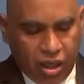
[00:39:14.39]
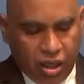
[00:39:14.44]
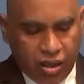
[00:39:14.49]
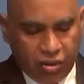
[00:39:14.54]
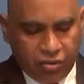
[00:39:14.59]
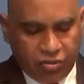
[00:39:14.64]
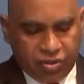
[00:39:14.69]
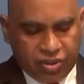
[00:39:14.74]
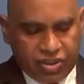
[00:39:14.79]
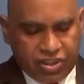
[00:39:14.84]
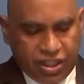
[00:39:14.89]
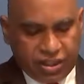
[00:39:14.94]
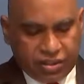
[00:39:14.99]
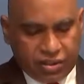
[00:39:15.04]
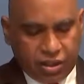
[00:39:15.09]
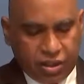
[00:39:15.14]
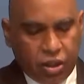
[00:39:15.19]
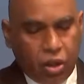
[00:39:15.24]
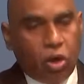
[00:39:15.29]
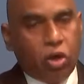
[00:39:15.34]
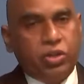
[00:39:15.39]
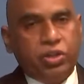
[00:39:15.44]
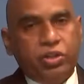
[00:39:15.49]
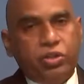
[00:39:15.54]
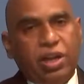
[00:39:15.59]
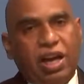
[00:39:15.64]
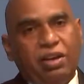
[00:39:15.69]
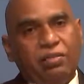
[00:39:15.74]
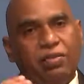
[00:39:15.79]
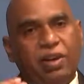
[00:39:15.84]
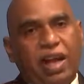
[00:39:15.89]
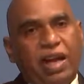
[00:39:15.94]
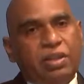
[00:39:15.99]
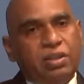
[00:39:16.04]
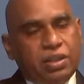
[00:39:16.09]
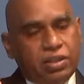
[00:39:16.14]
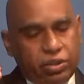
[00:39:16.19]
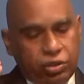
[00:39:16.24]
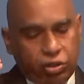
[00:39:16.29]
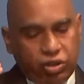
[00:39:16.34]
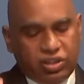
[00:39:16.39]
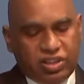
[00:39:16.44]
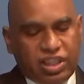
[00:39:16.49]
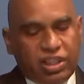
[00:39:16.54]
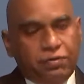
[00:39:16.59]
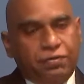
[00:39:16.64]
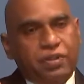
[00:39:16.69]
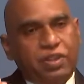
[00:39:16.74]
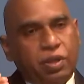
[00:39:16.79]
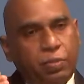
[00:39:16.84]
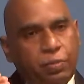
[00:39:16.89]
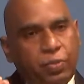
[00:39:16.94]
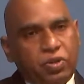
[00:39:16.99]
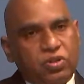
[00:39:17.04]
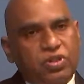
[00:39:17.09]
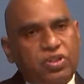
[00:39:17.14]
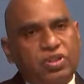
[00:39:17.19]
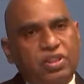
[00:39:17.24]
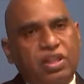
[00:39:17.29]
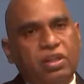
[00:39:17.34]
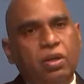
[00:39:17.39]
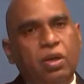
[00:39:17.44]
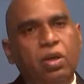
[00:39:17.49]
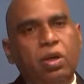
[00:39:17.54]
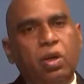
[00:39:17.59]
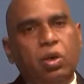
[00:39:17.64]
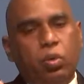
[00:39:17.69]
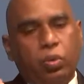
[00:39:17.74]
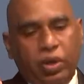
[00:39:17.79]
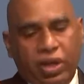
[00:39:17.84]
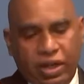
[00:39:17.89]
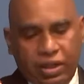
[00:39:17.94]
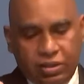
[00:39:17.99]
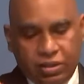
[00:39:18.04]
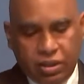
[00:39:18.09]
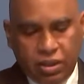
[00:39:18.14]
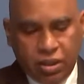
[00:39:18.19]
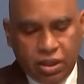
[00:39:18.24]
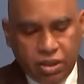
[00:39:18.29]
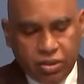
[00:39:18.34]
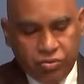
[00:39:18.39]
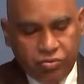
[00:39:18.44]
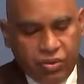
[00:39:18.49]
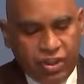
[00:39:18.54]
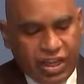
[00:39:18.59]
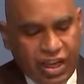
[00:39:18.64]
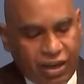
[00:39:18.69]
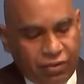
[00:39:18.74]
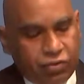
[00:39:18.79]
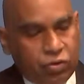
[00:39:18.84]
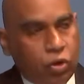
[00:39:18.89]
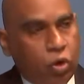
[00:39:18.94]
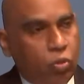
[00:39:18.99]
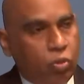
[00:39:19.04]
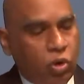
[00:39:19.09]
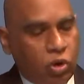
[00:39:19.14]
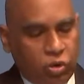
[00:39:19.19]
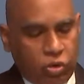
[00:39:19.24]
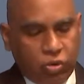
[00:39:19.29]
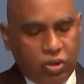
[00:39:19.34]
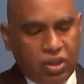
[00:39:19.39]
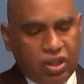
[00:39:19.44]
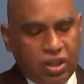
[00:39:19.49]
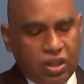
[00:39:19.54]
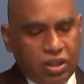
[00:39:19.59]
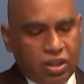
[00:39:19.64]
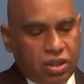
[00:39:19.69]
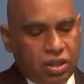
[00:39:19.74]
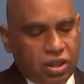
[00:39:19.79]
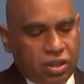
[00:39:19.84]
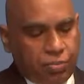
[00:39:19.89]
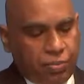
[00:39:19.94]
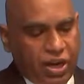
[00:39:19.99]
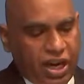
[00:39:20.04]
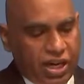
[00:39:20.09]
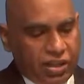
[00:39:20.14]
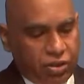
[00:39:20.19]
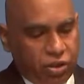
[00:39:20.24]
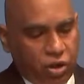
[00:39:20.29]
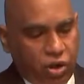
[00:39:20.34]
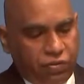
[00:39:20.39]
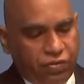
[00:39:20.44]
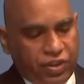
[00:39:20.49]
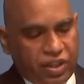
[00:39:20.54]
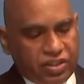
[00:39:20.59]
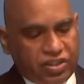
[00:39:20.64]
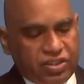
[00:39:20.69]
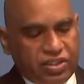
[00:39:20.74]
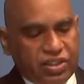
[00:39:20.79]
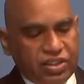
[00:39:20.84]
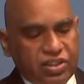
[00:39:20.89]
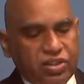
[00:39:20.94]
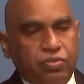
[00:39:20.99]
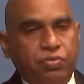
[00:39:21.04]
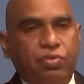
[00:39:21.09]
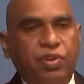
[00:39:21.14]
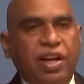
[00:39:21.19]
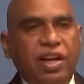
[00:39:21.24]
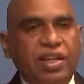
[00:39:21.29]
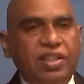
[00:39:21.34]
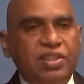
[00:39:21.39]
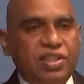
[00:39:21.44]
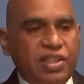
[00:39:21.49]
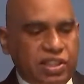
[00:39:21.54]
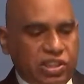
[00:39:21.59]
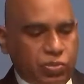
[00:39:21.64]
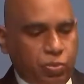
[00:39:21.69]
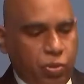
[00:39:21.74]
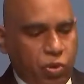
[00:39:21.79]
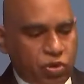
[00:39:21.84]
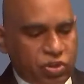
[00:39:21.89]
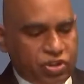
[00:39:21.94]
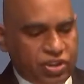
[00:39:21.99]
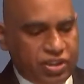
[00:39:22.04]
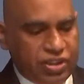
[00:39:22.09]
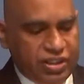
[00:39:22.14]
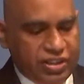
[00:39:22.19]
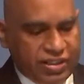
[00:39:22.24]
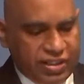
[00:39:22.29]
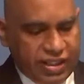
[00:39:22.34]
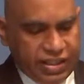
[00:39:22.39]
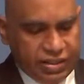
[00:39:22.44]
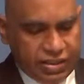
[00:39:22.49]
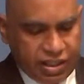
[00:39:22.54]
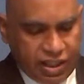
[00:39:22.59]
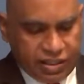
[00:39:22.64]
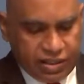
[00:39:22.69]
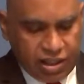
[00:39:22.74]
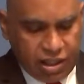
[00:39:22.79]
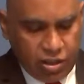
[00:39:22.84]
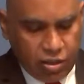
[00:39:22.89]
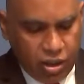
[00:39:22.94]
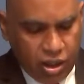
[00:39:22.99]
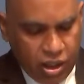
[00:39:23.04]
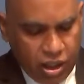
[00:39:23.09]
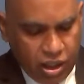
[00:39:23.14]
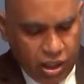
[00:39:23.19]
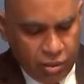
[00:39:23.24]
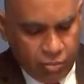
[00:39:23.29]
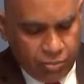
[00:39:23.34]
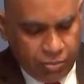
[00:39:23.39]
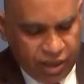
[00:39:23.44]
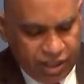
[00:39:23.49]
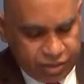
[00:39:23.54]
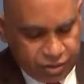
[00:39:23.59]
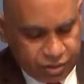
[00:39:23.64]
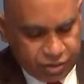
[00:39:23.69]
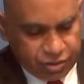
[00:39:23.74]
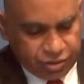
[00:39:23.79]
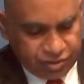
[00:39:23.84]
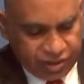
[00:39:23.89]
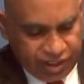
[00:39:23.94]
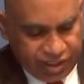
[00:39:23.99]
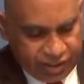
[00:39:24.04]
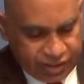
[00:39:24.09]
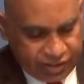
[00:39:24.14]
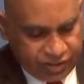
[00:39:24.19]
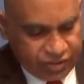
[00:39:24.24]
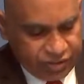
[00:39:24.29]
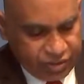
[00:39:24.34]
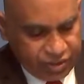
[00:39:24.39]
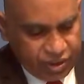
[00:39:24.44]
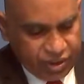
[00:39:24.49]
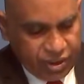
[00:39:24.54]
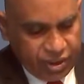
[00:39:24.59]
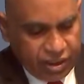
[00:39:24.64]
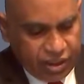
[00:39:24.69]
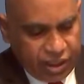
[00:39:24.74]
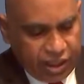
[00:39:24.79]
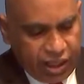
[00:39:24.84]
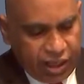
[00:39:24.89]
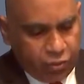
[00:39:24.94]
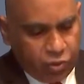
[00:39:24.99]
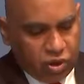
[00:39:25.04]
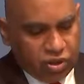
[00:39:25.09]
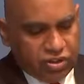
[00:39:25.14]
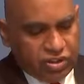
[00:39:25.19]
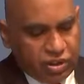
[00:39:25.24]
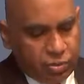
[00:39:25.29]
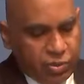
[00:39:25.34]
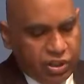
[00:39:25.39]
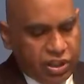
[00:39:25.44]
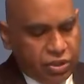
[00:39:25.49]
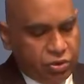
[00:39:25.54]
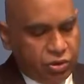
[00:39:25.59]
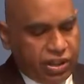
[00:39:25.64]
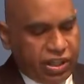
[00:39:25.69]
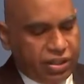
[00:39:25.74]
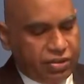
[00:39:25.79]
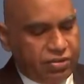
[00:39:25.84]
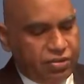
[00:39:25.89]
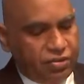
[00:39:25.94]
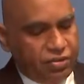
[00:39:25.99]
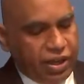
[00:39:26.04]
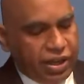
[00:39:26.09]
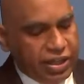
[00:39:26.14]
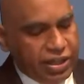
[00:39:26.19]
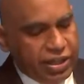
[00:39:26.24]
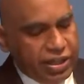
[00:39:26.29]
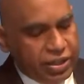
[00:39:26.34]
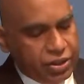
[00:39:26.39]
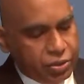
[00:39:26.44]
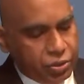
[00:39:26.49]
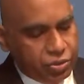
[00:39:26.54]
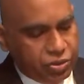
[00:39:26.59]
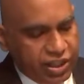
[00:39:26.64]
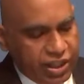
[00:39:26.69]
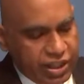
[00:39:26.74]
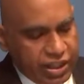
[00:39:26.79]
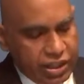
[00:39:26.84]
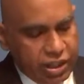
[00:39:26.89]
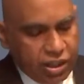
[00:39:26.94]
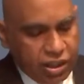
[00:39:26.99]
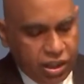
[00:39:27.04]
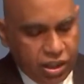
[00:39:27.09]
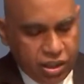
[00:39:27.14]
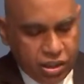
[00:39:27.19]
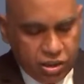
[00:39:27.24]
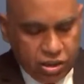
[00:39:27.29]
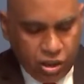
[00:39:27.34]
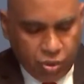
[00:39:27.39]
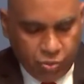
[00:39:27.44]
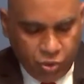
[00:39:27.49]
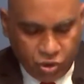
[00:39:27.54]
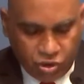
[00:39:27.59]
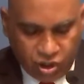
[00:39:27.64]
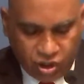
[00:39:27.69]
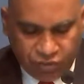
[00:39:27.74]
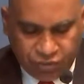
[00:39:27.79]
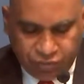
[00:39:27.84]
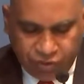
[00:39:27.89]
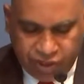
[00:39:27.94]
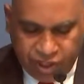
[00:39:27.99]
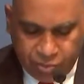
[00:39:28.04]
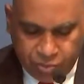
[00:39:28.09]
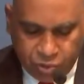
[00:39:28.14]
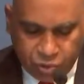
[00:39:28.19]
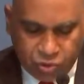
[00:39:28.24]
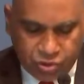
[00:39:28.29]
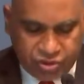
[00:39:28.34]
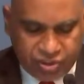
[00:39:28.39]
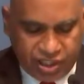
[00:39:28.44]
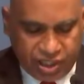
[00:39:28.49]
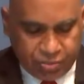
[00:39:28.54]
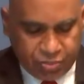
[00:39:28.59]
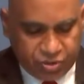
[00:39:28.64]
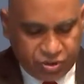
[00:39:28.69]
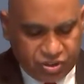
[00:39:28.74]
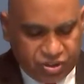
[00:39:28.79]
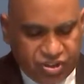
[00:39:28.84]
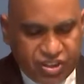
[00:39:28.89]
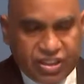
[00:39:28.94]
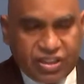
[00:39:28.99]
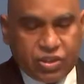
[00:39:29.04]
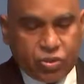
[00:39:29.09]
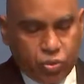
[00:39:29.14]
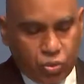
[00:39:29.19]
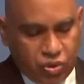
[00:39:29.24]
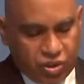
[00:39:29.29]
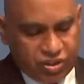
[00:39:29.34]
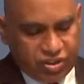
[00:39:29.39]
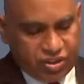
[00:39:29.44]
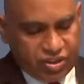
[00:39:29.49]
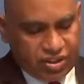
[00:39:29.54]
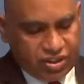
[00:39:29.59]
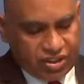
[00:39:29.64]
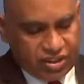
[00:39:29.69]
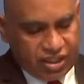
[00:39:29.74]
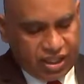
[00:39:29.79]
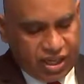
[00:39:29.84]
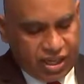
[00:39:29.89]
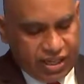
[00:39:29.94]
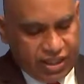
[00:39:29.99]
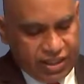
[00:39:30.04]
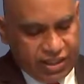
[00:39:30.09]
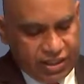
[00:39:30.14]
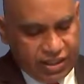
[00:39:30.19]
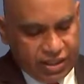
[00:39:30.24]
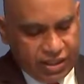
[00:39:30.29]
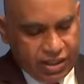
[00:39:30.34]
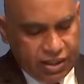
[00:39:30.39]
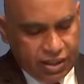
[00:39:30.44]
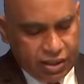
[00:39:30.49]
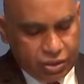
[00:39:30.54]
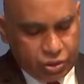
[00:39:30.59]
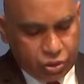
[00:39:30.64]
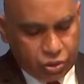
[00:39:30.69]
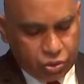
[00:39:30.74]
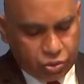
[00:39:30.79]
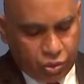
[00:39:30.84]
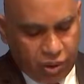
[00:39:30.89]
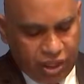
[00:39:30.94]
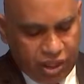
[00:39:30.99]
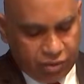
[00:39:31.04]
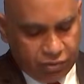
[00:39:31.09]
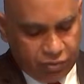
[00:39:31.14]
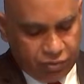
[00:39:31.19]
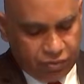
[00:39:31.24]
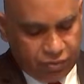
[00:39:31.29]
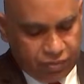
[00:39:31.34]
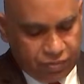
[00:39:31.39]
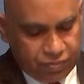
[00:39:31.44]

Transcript: rejected, or you have landed yourself in a position where we have no more pardon of our sins. Wednesday's portion is entitled Better Things. And I want somebody to get ready to read the book of Hebrews chapter 6 verses 9 to 12.